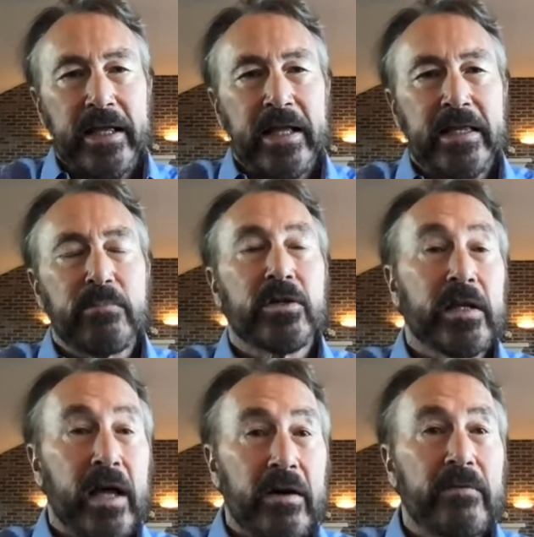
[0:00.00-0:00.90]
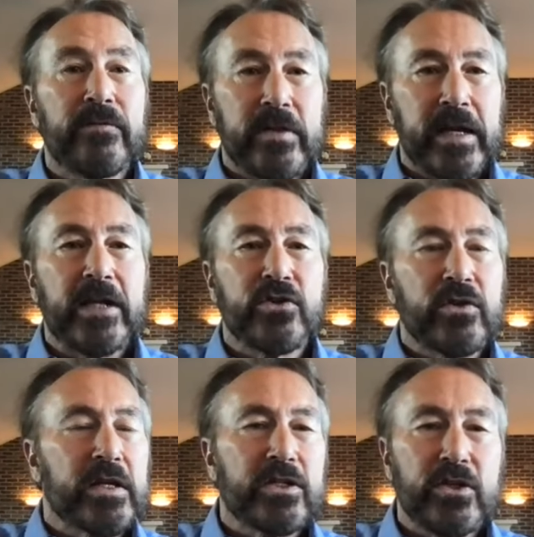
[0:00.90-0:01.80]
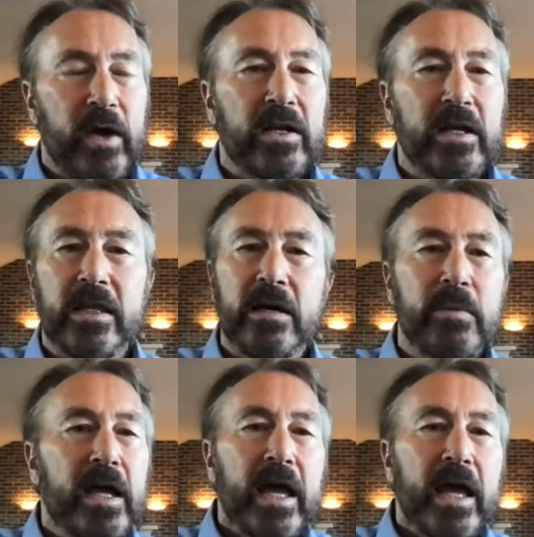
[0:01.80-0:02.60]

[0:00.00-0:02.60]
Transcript: get them to love the nature that's surrounding them,